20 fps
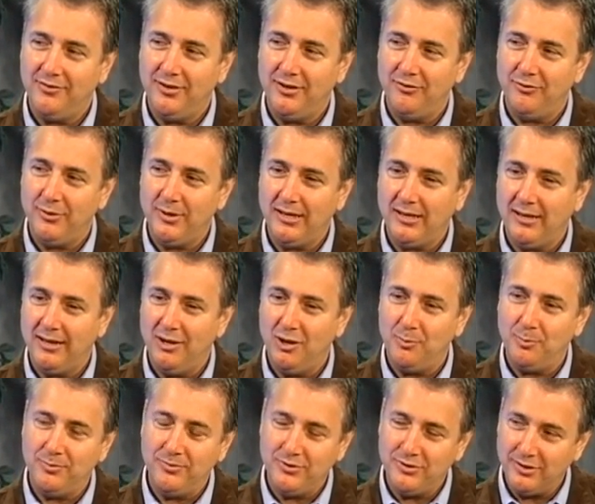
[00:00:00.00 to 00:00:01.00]
and if we can
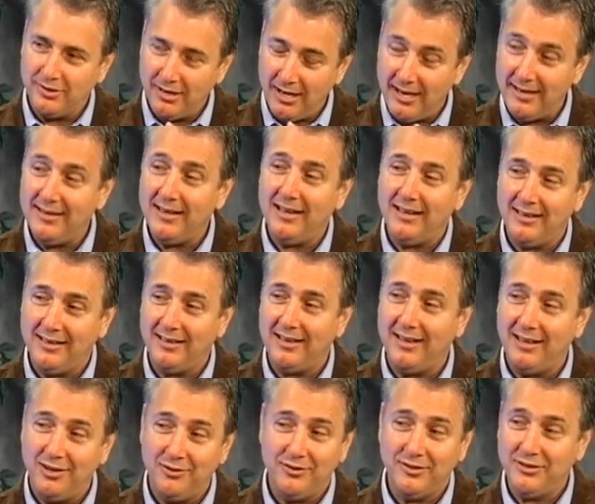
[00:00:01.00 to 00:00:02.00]
help guide that in a
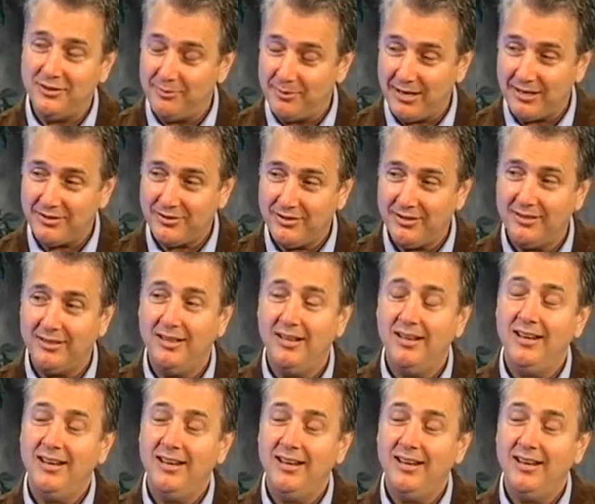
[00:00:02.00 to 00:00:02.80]
healthy direction,